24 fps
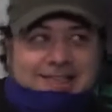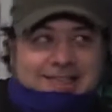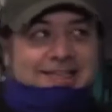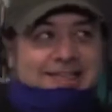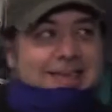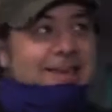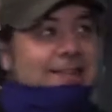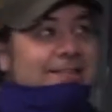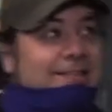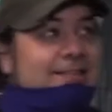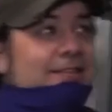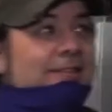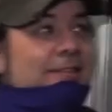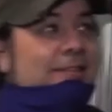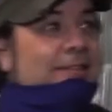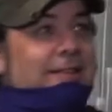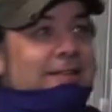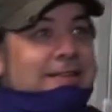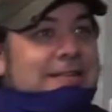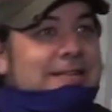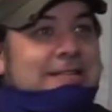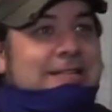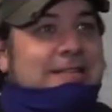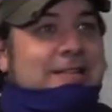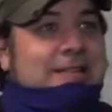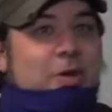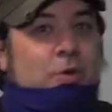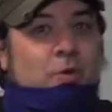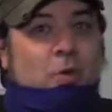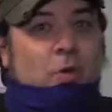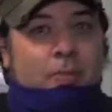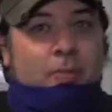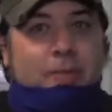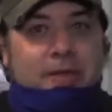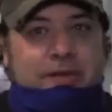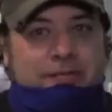that there
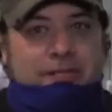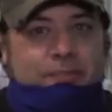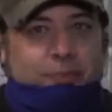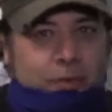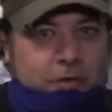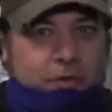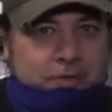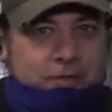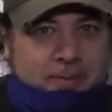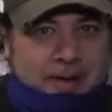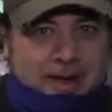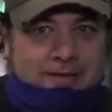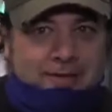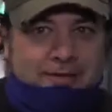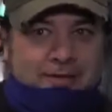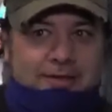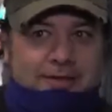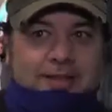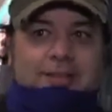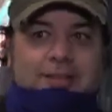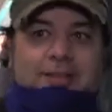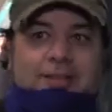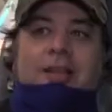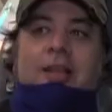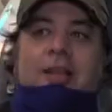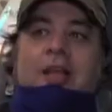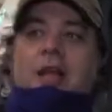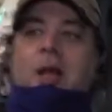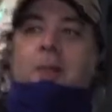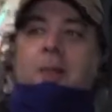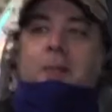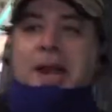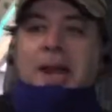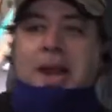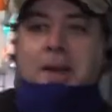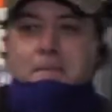won't be a 4th basket,
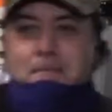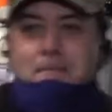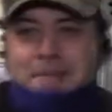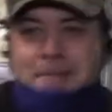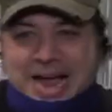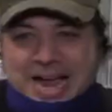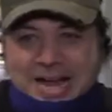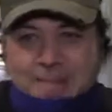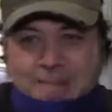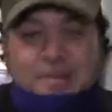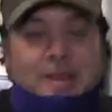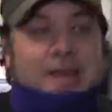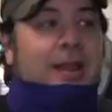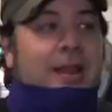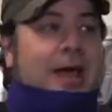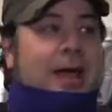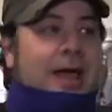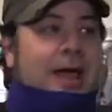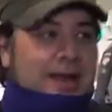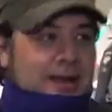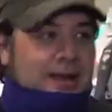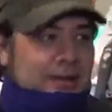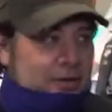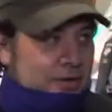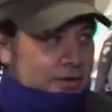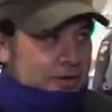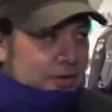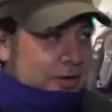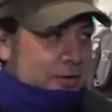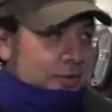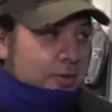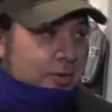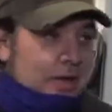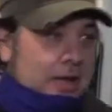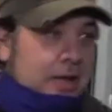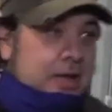but I might be lying to
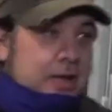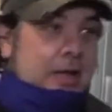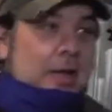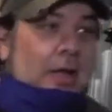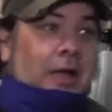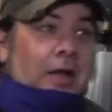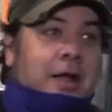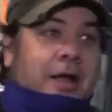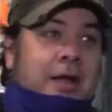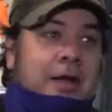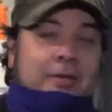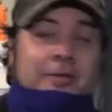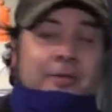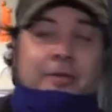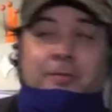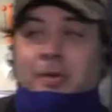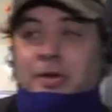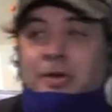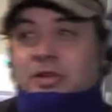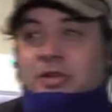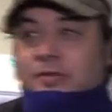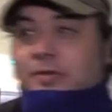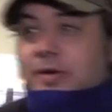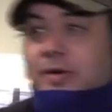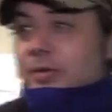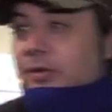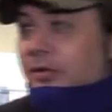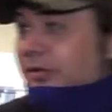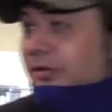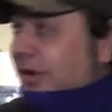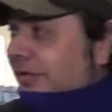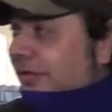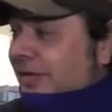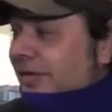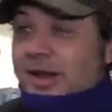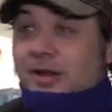you. There's a bunch of other
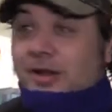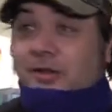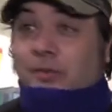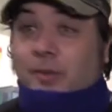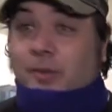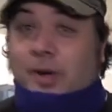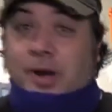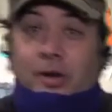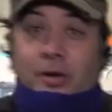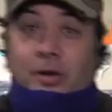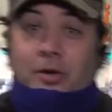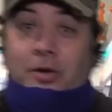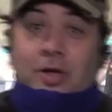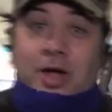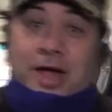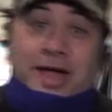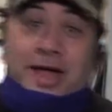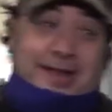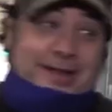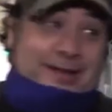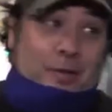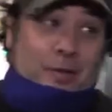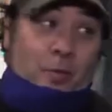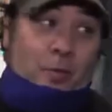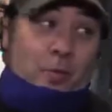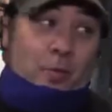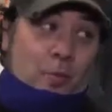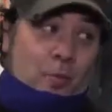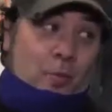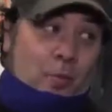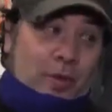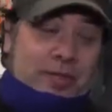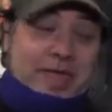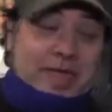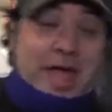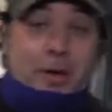stuff that I just want to look at
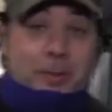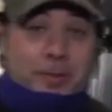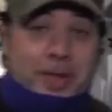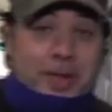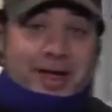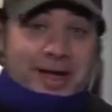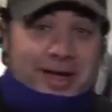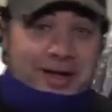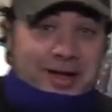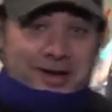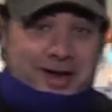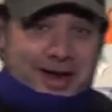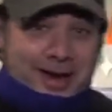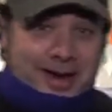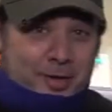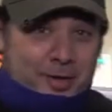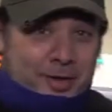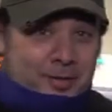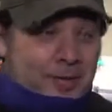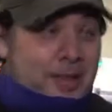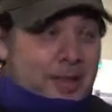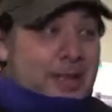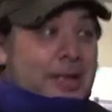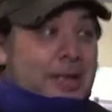without being on camera.